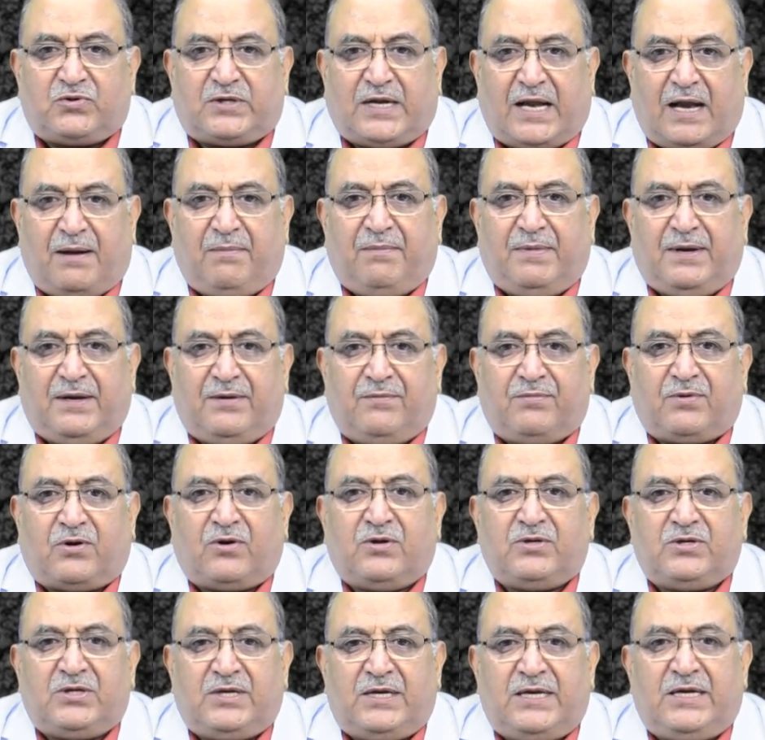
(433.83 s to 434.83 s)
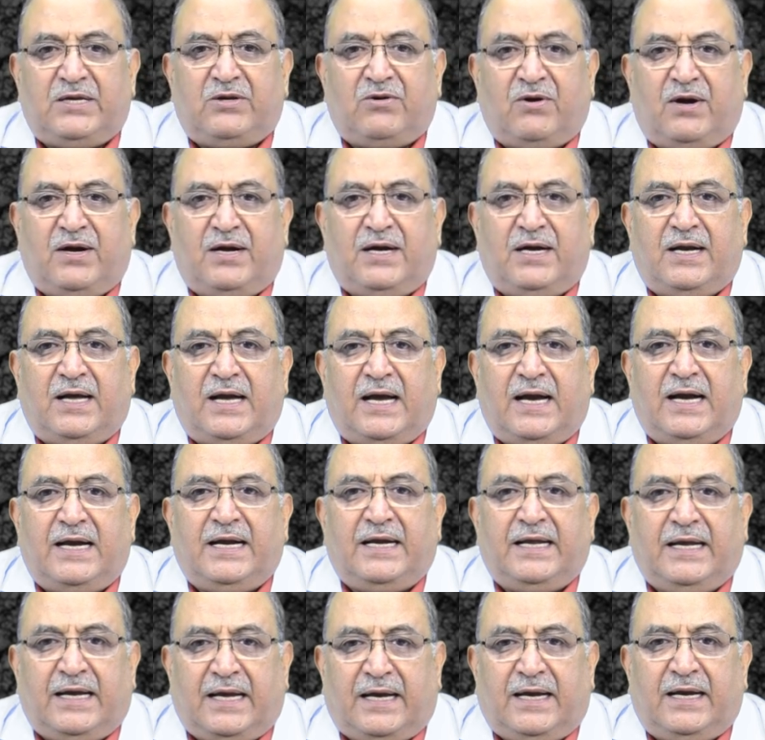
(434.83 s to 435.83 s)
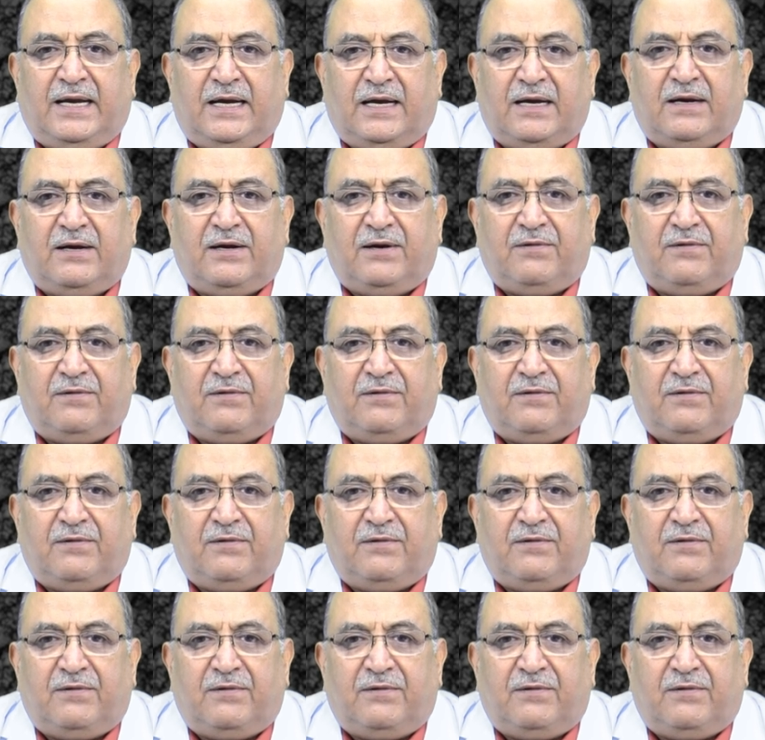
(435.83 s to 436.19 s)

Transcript: tell me because he joined NDA